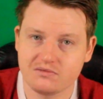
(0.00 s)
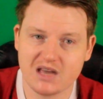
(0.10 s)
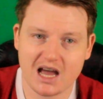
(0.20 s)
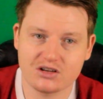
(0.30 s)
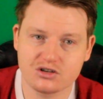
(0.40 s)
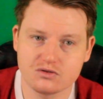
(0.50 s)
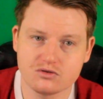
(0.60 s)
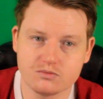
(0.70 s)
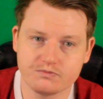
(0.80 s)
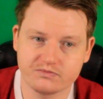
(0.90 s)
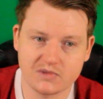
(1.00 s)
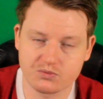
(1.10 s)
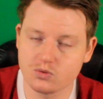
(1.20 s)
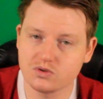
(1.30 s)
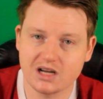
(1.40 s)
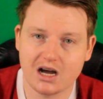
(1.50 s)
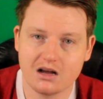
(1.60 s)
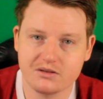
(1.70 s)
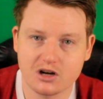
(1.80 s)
actual rules are.